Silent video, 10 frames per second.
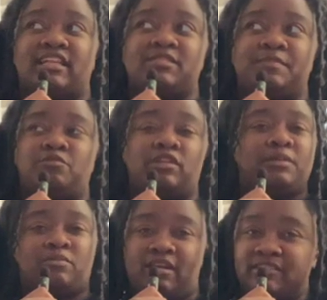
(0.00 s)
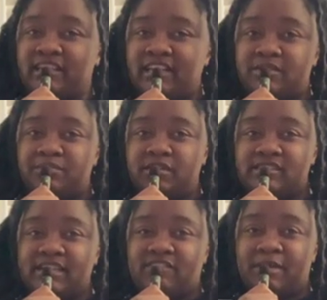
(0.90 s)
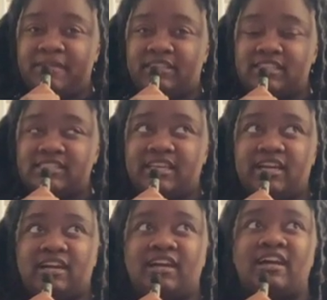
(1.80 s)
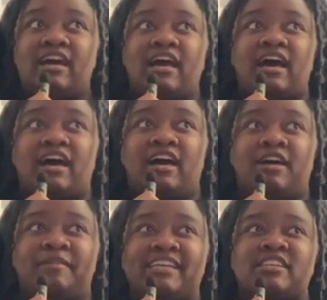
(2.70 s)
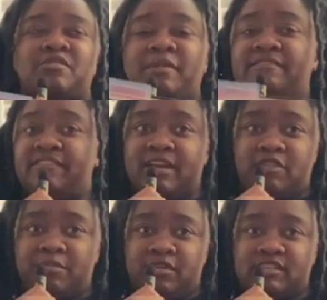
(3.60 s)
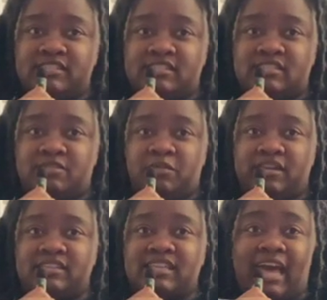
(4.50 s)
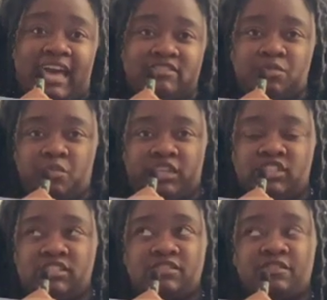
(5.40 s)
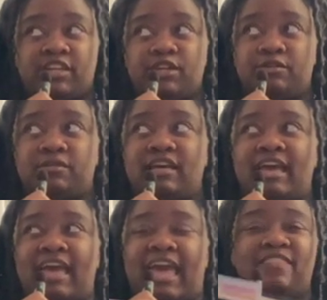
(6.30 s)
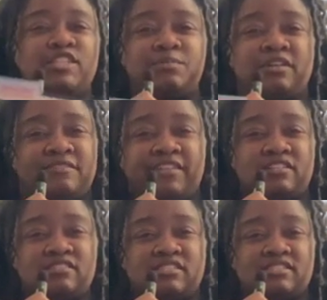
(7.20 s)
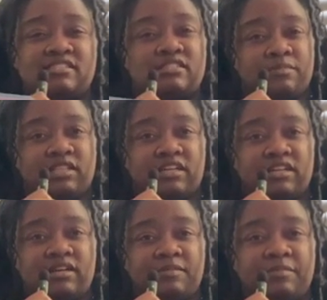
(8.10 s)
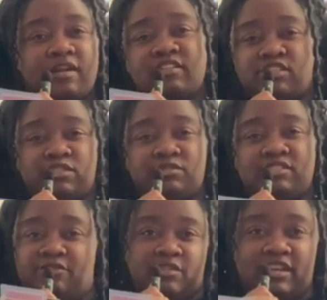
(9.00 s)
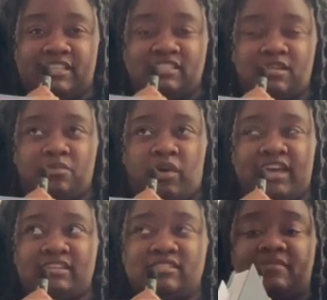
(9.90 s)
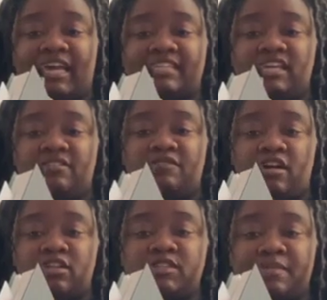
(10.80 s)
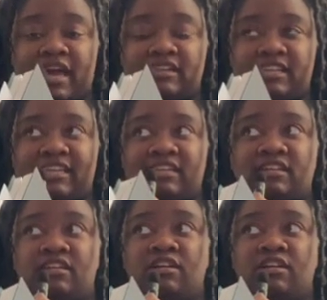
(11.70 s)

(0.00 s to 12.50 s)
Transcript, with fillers: that's been really prevalent in books that come out this year. Like I said, one of my favorite books was I Have Some Questions For You. And this book feels similar, but also different in some ways. Like I said, it follows Madeline,